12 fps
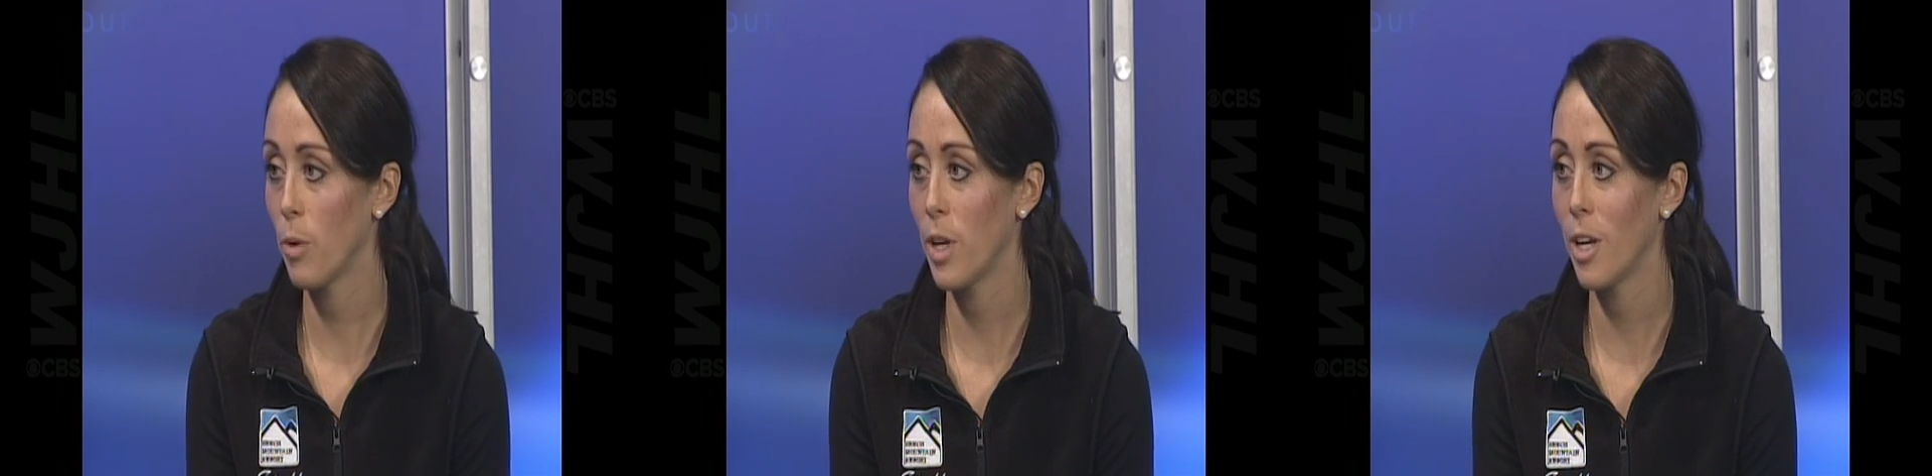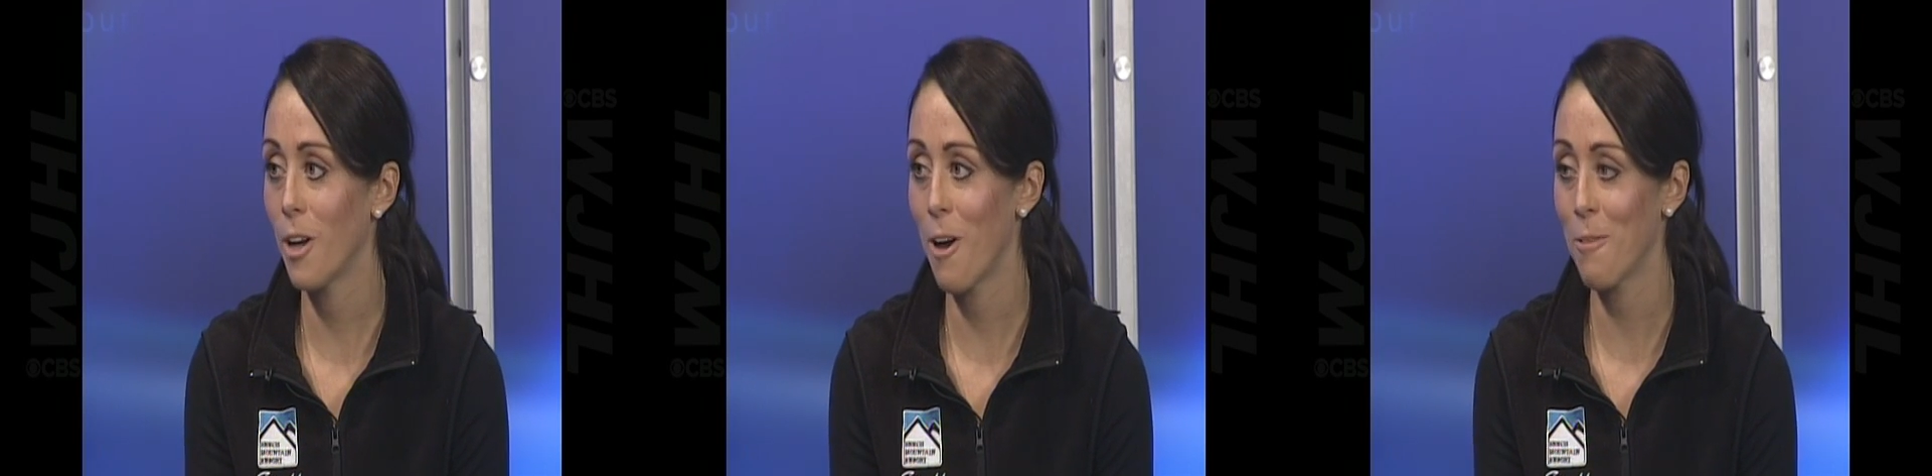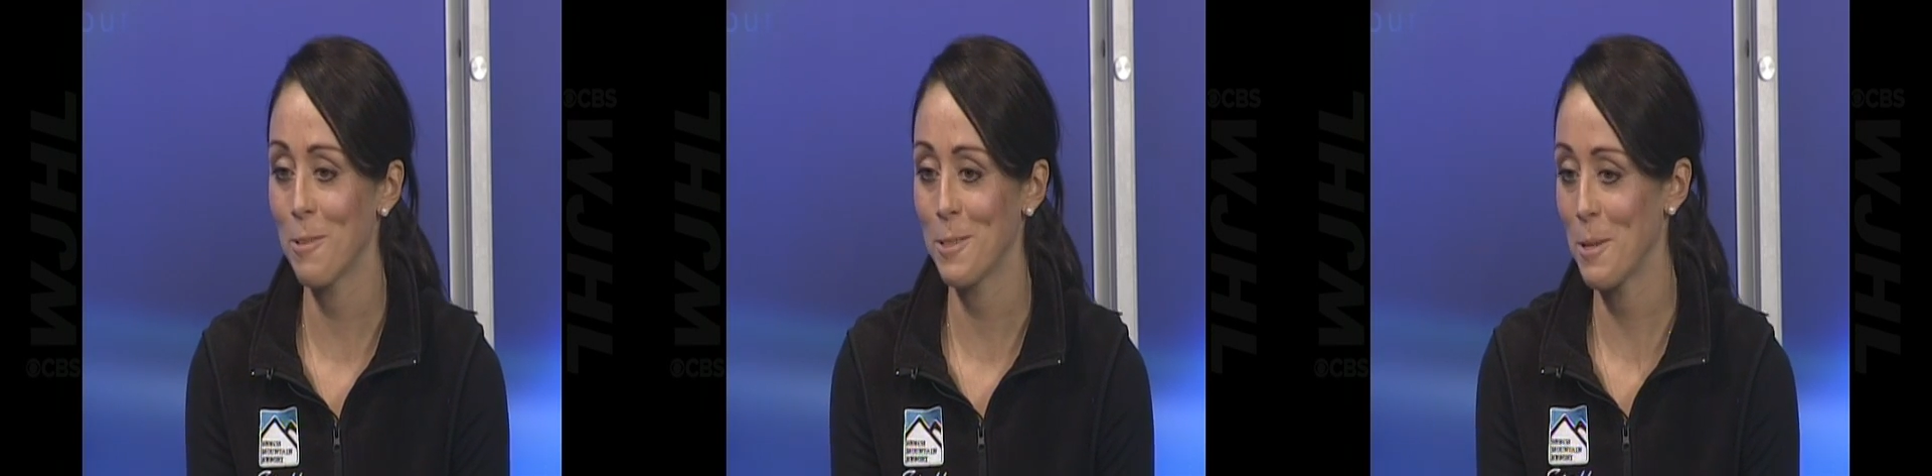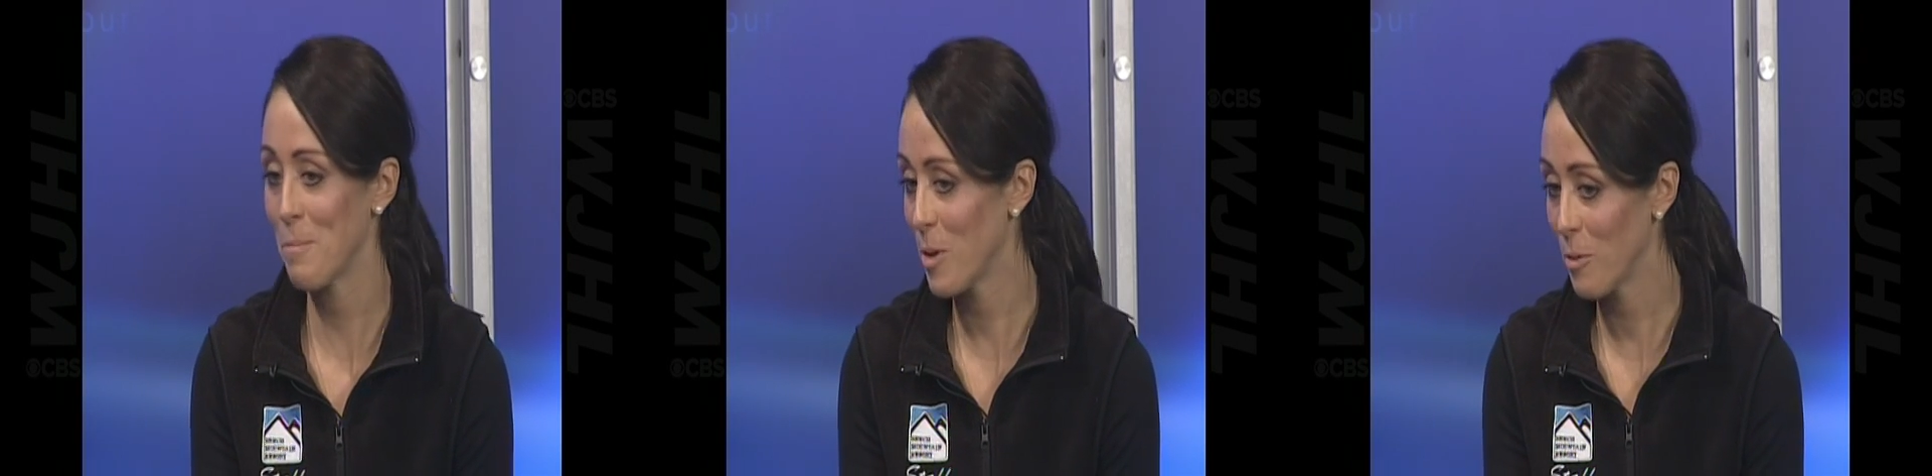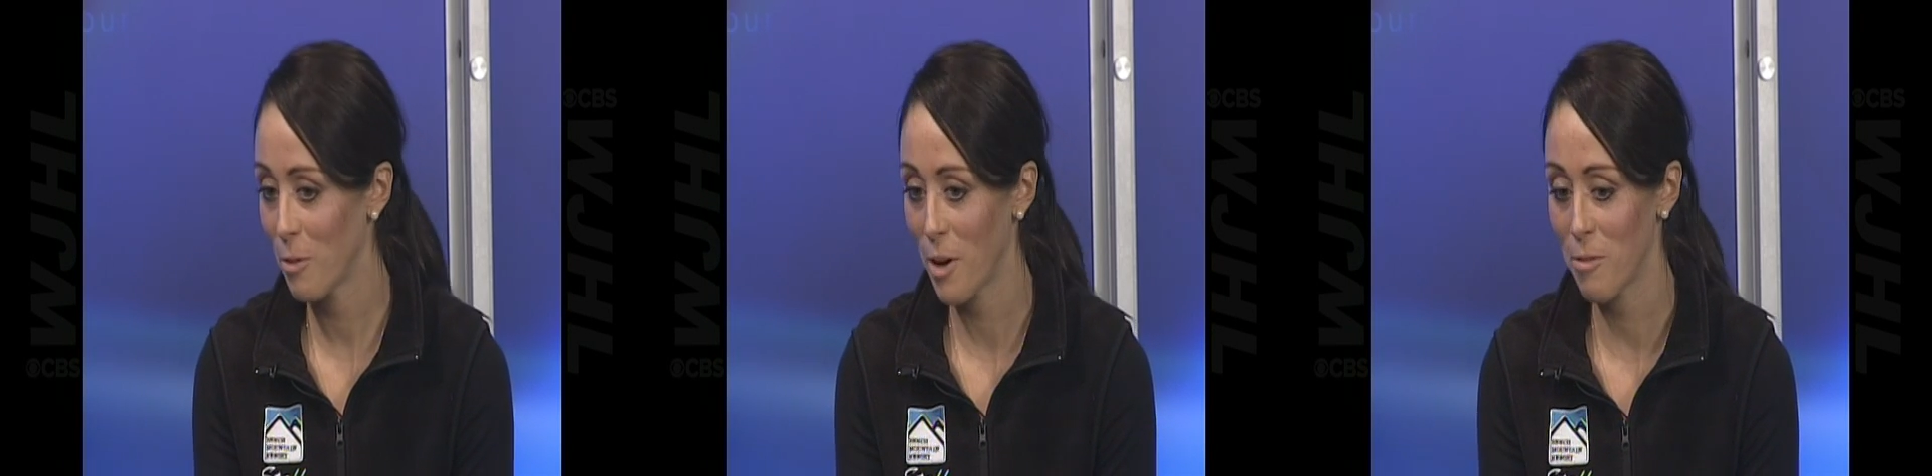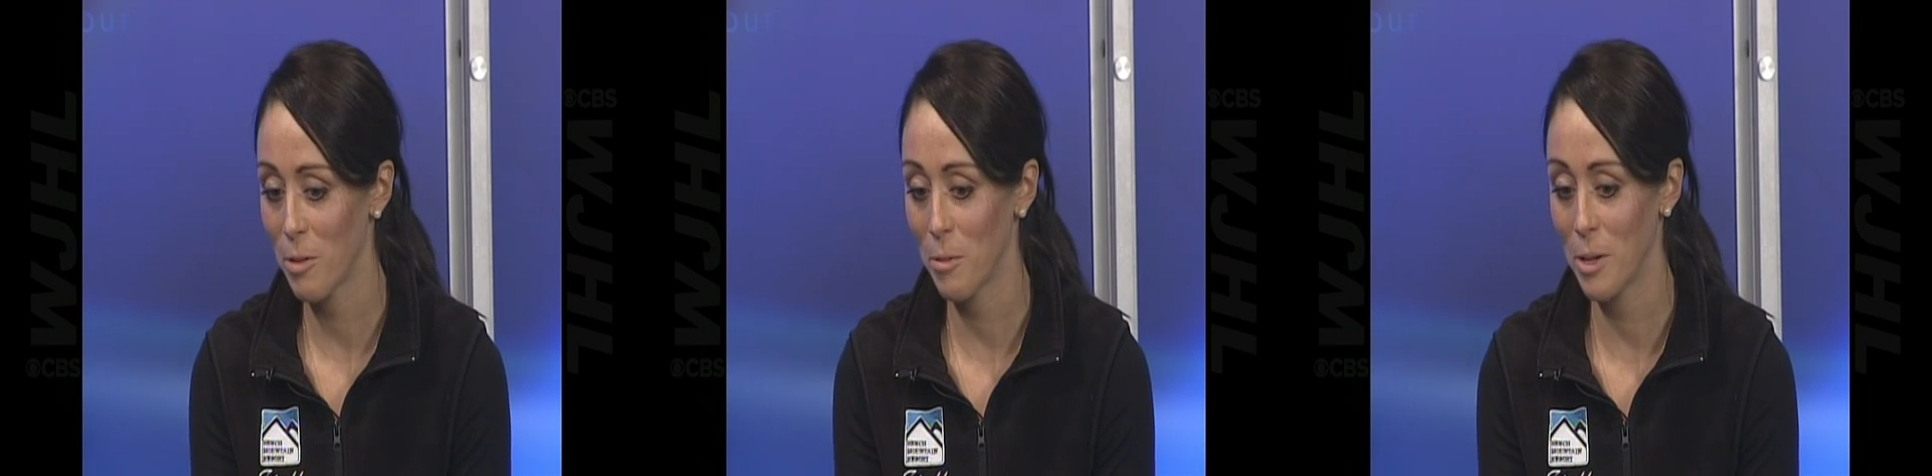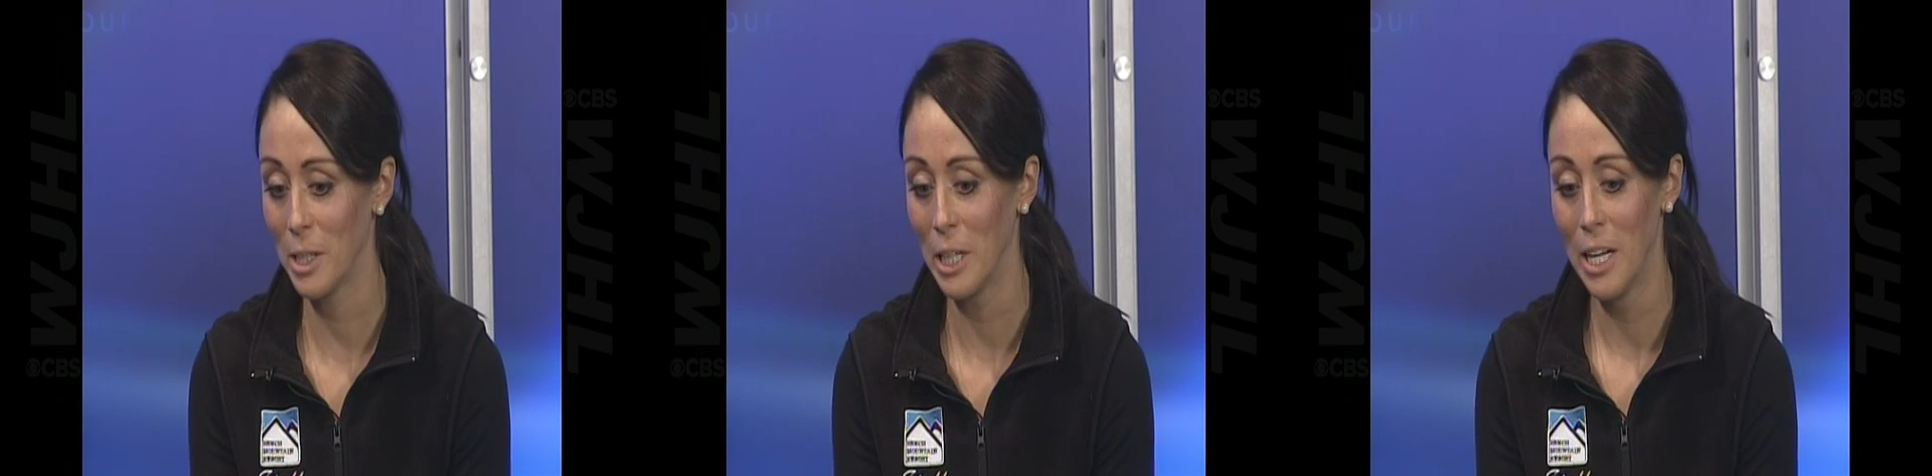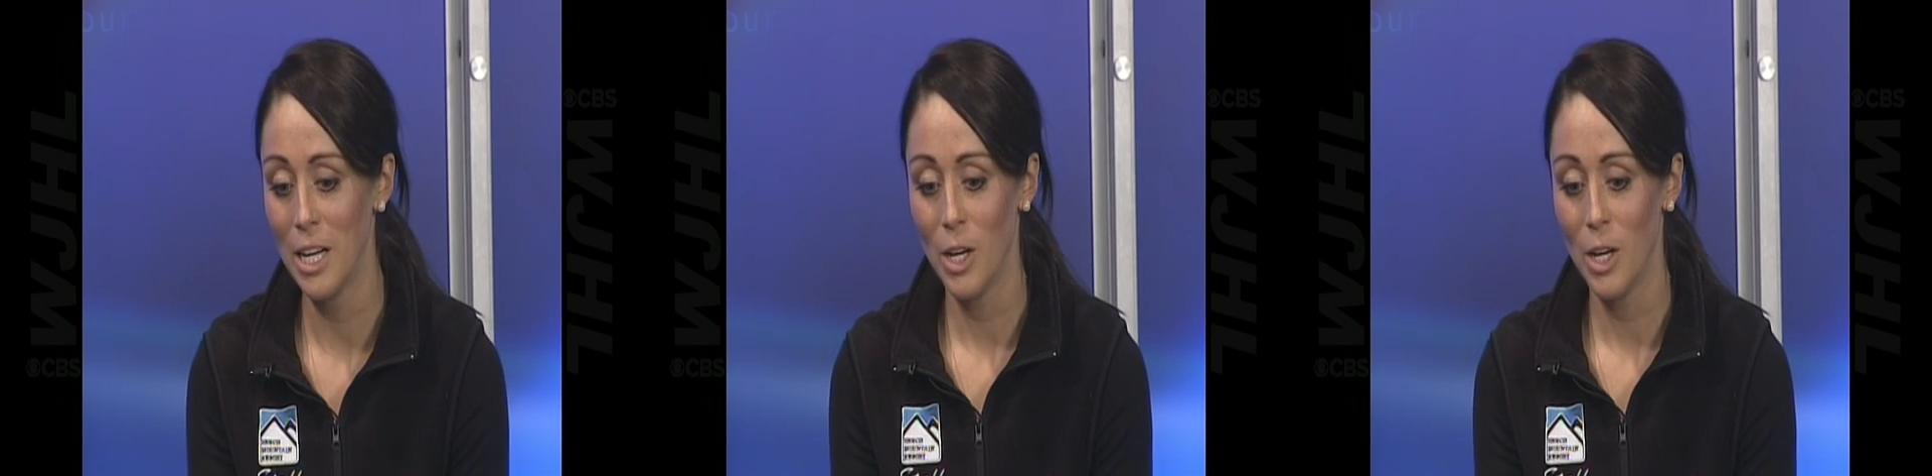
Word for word: We offer something for everyone.